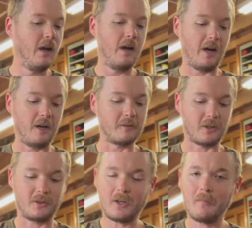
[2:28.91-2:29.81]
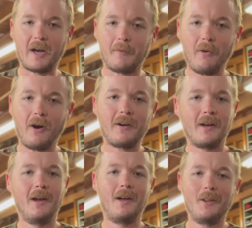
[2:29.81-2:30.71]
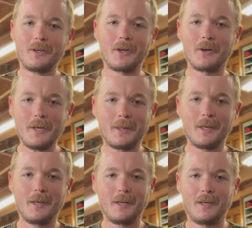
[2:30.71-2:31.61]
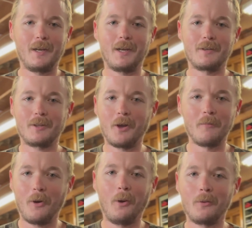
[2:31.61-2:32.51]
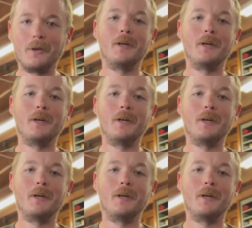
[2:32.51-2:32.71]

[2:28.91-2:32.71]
So I took it back apart, looked underneath it, and lo and behold,